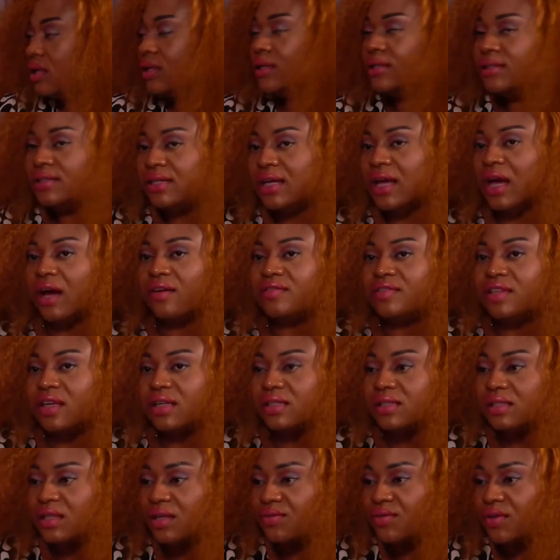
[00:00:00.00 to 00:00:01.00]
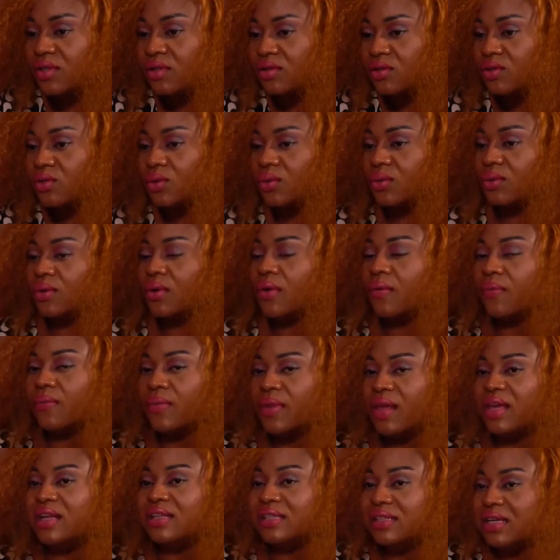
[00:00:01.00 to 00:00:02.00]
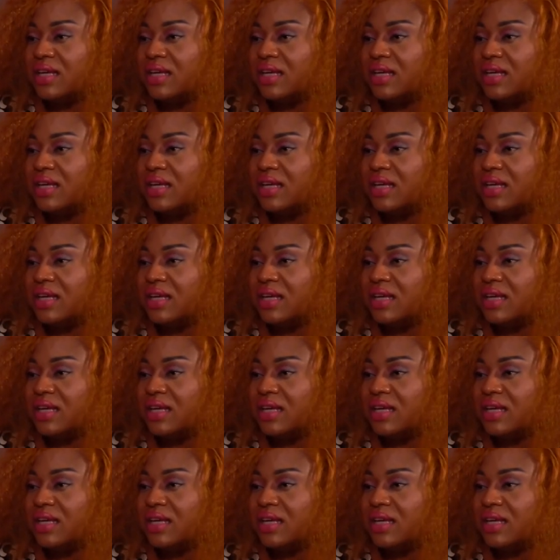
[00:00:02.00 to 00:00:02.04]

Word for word: they have their savings, so mm-hmm. it's